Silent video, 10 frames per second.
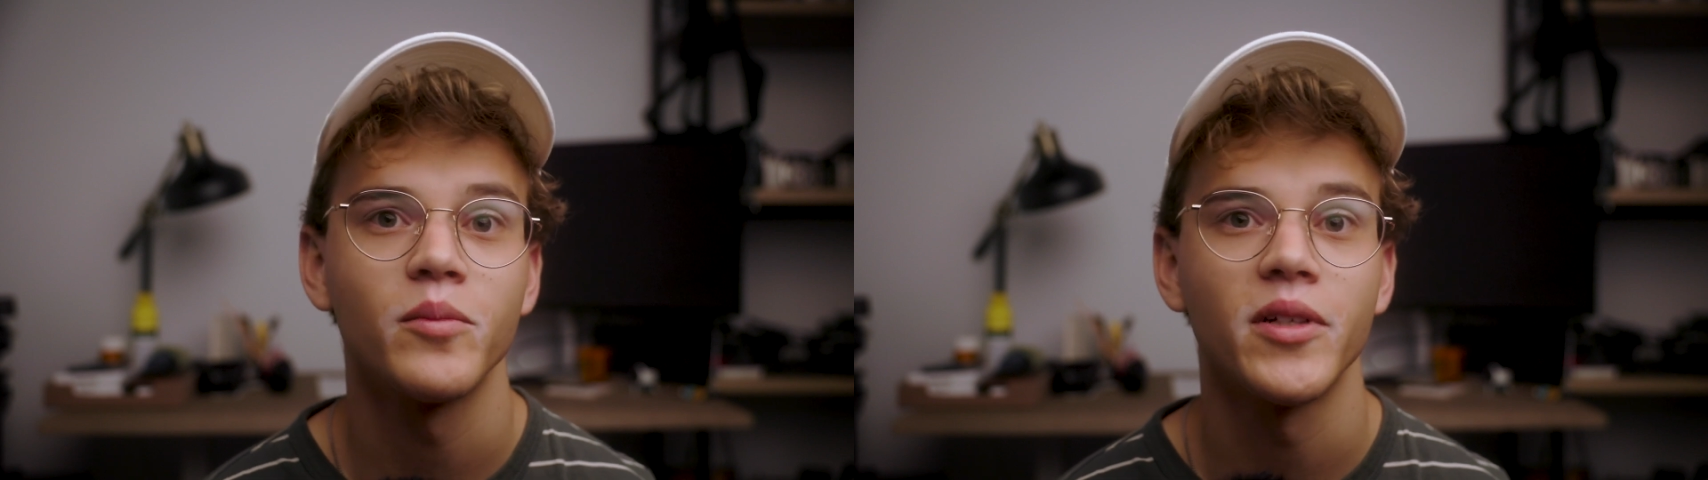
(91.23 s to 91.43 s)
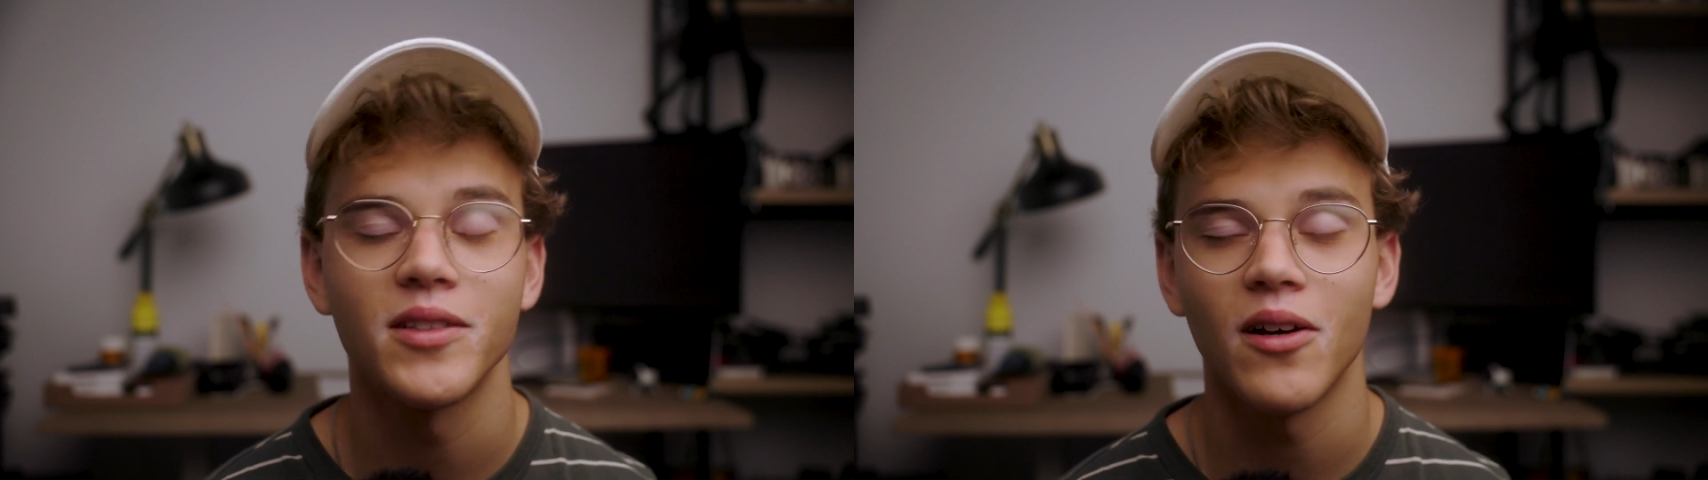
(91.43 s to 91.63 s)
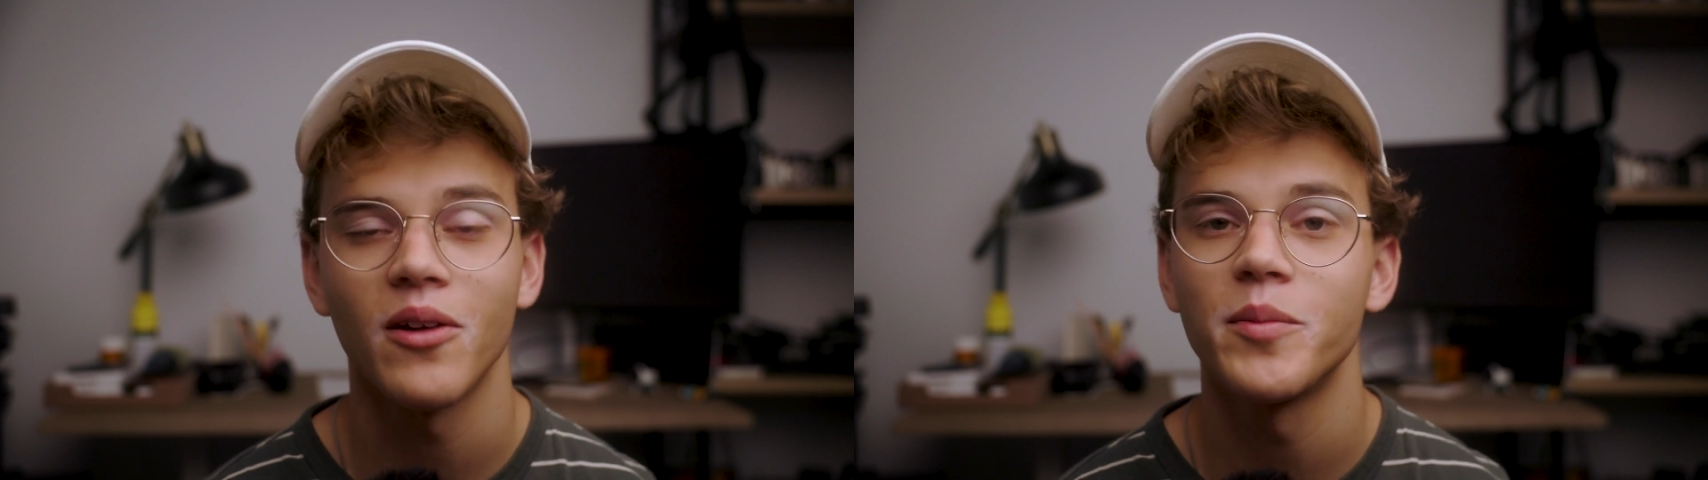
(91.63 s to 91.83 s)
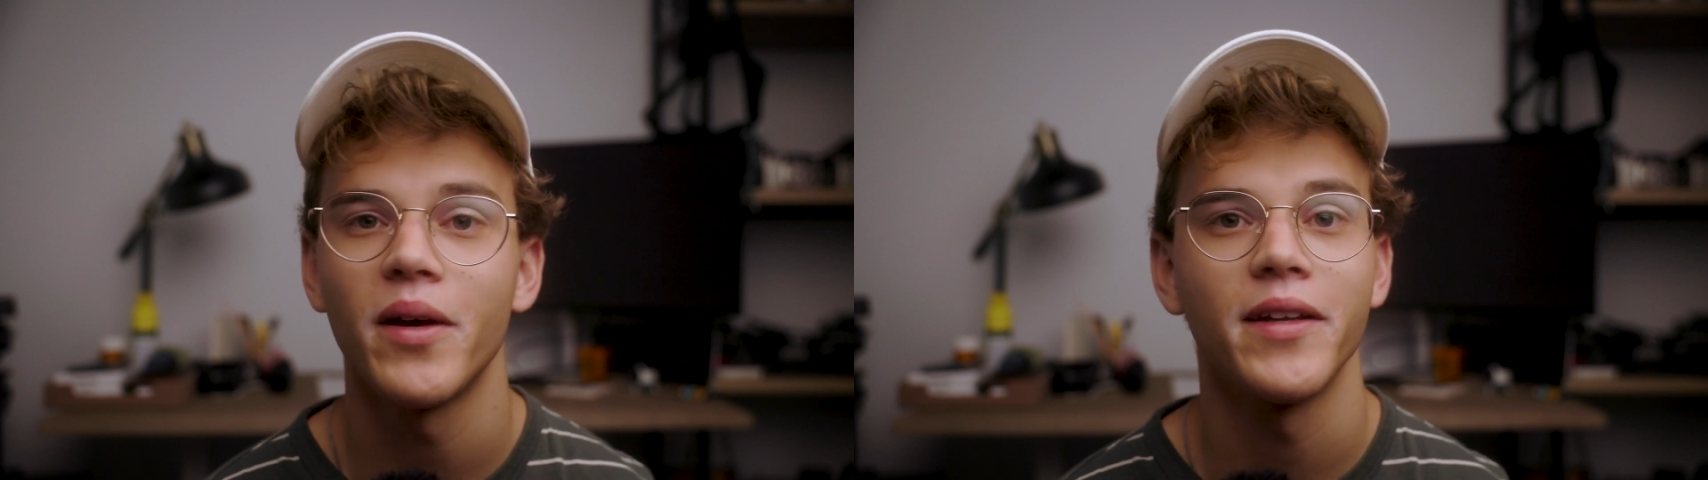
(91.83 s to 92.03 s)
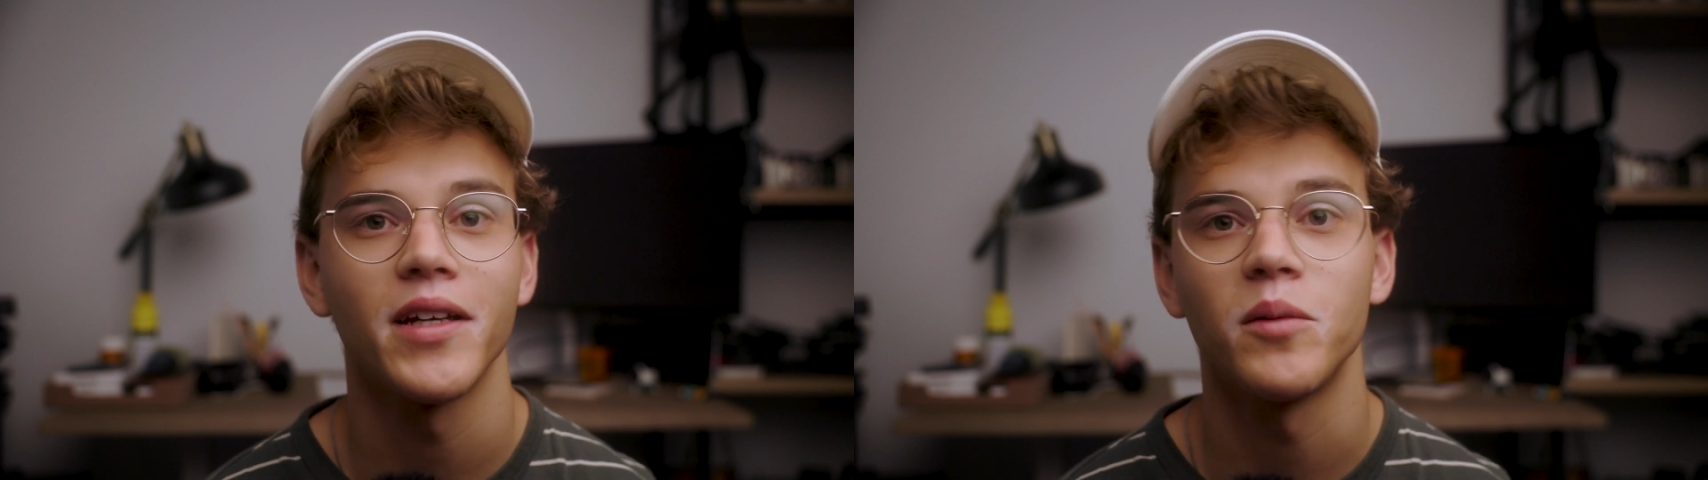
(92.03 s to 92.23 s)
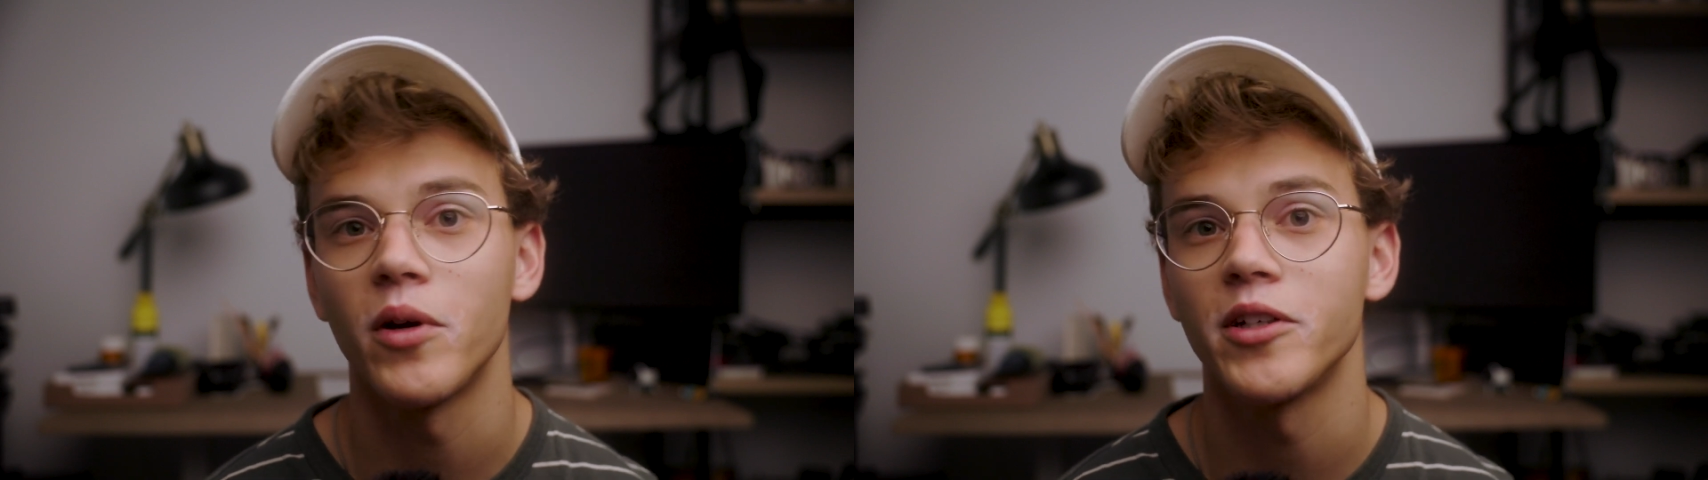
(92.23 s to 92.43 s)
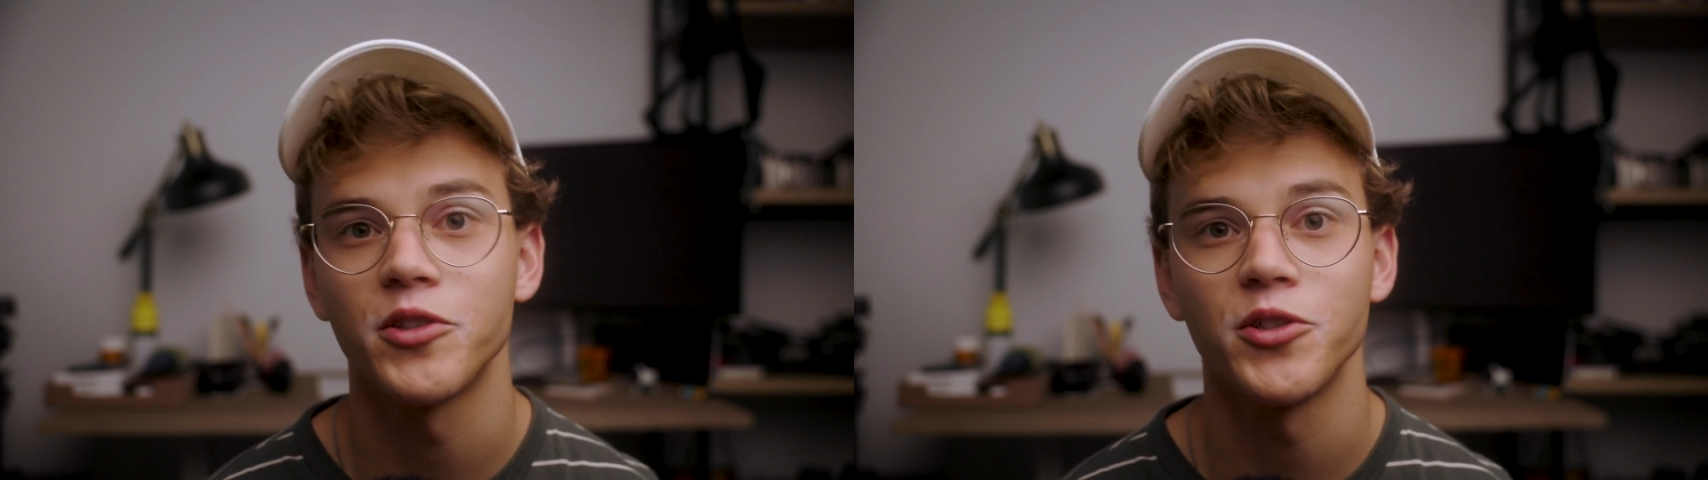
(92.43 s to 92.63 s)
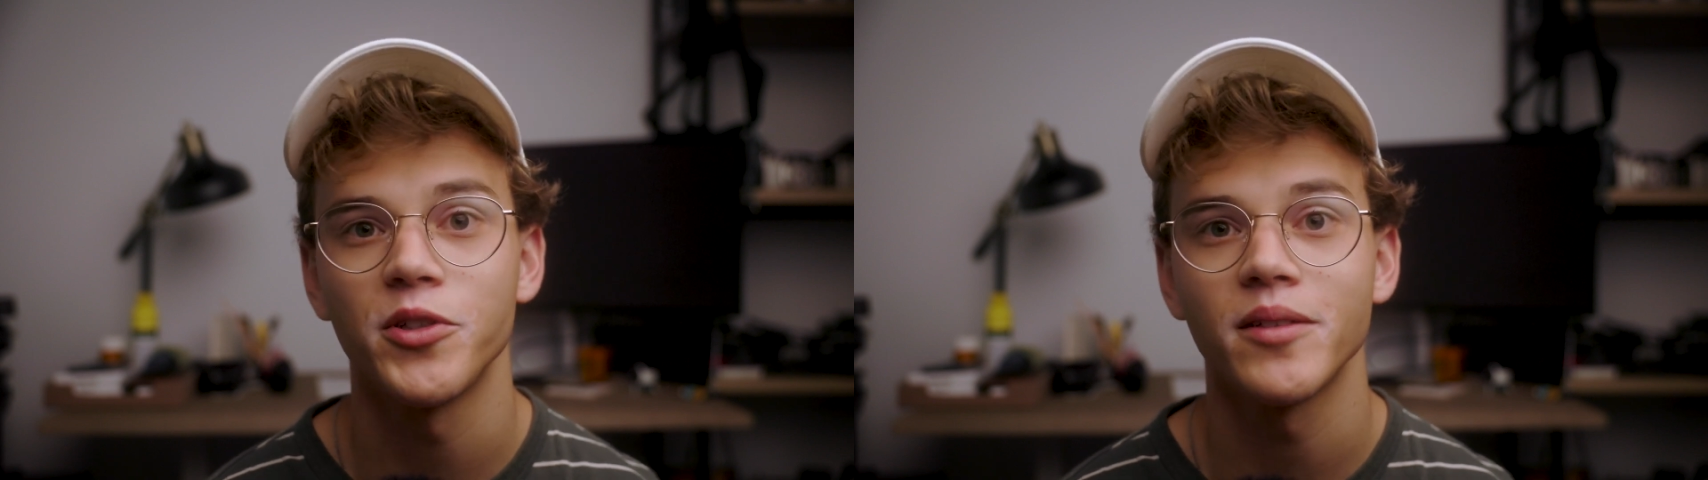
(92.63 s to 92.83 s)
but it's all depending on what you're
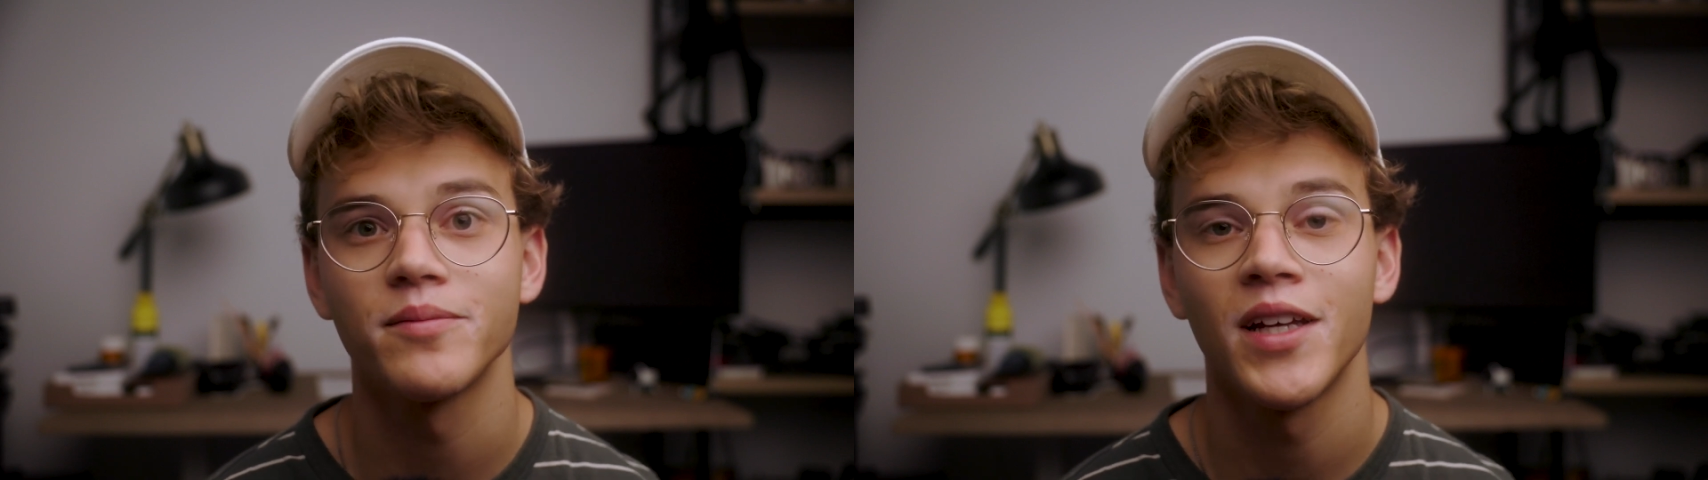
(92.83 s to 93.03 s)
shooting.